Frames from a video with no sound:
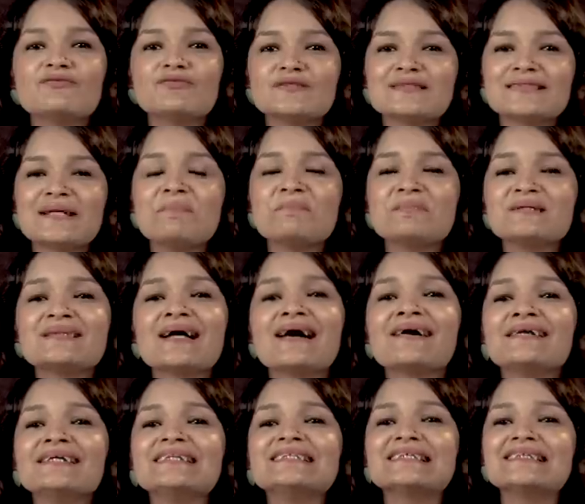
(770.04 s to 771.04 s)
For some bizarre
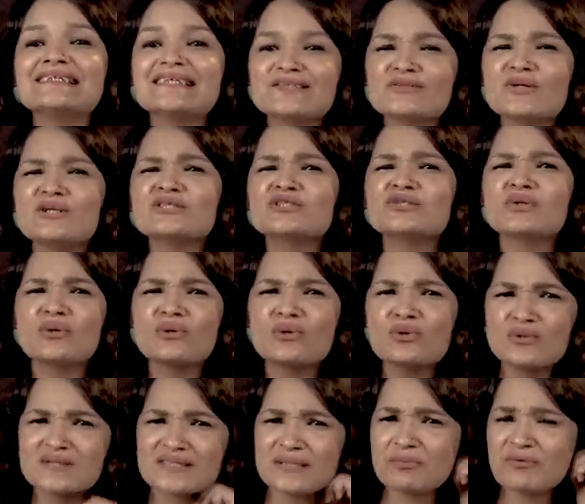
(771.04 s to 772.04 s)
reason, there's also
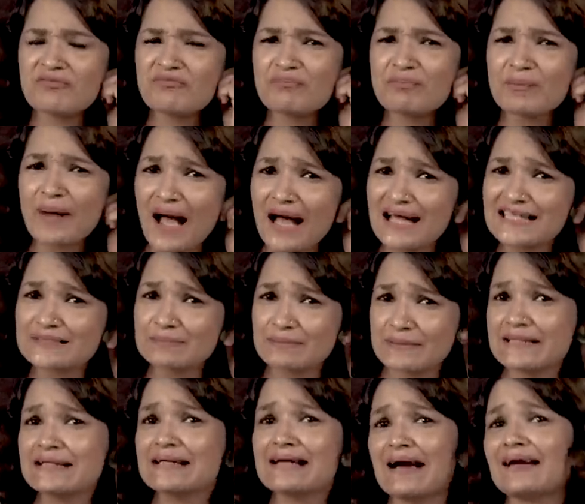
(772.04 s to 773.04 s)
close-up of pyaz
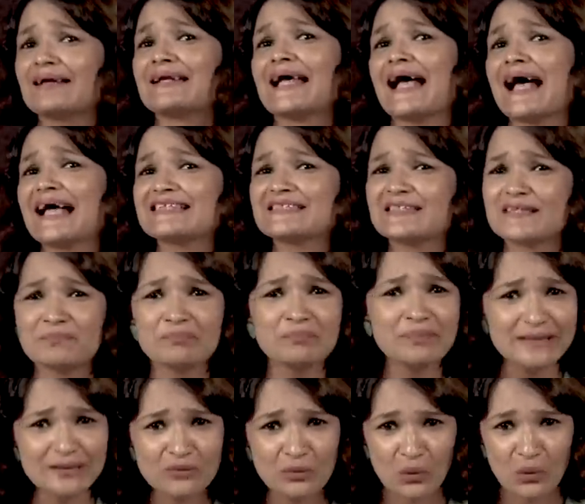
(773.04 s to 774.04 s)
being cut as a
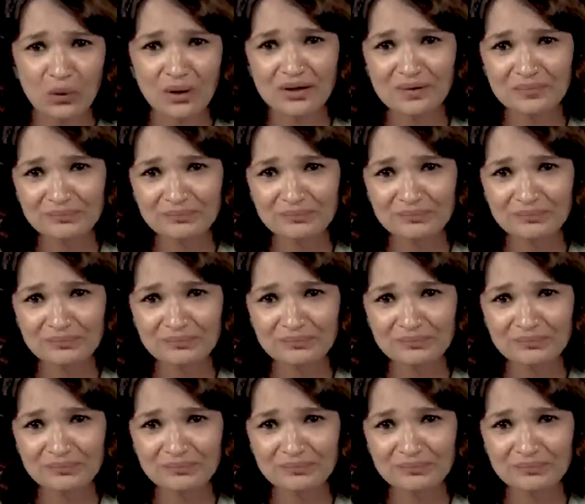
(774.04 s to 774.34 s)
B-roll.